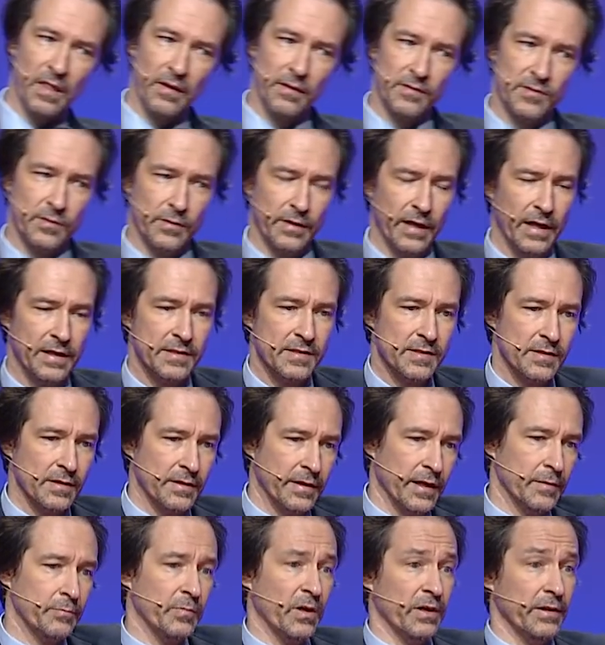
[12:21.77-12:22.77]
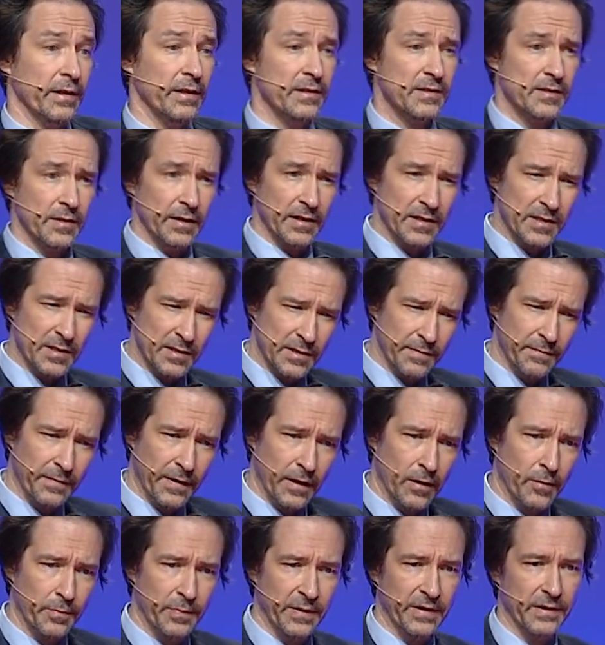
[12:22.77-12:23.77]
So that's that part. It's a
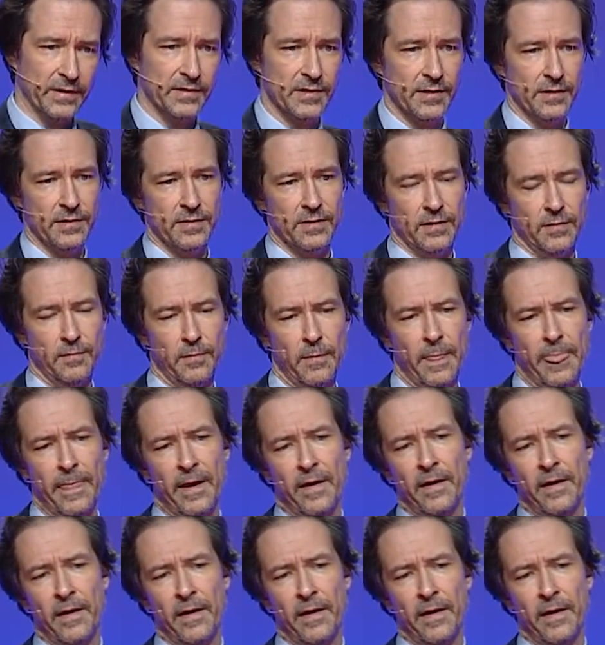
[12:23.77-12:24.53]
developing system.